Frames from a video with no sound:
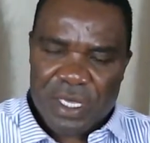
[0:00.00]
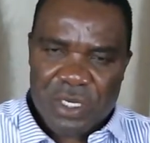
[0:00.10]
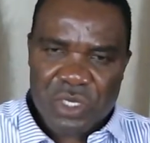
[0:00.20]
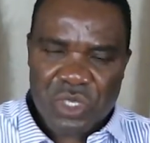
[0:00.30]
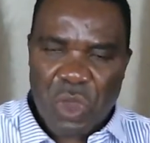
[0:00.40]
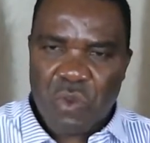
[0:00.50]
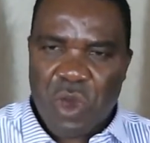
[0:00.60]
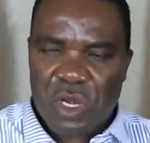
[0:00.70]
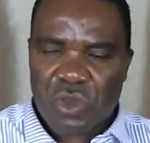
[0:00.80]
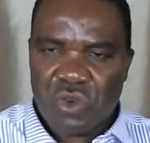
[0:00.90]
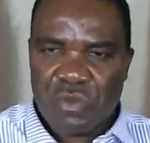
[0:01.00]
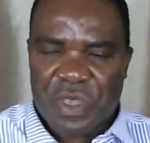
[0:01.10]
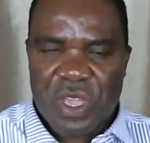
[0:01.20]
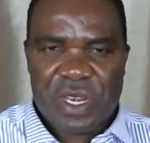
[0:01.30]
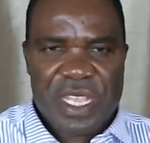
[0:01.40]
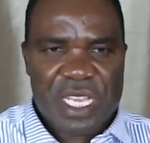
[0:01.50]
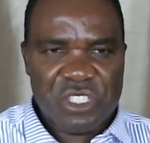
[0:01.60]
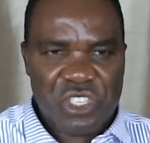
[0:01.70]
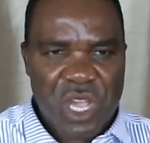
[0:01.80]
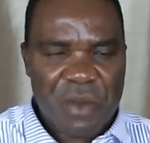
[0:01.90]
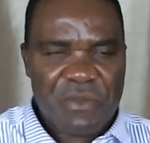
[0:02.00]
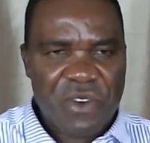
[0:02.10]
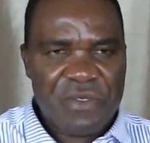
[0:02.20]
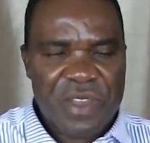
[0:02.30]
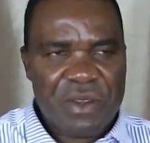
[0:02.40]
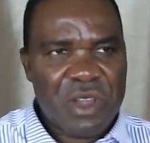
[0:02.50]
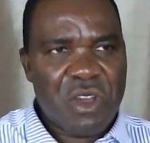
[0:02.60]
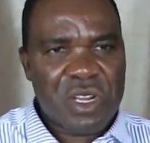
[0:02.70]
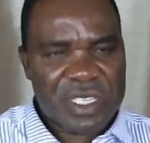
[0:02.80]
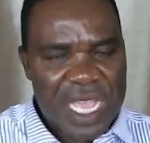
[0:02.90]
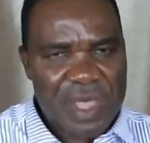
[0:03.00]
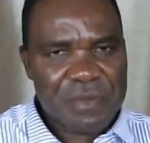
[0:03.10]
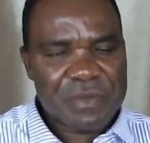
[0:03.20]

someone could be on their job for a very long time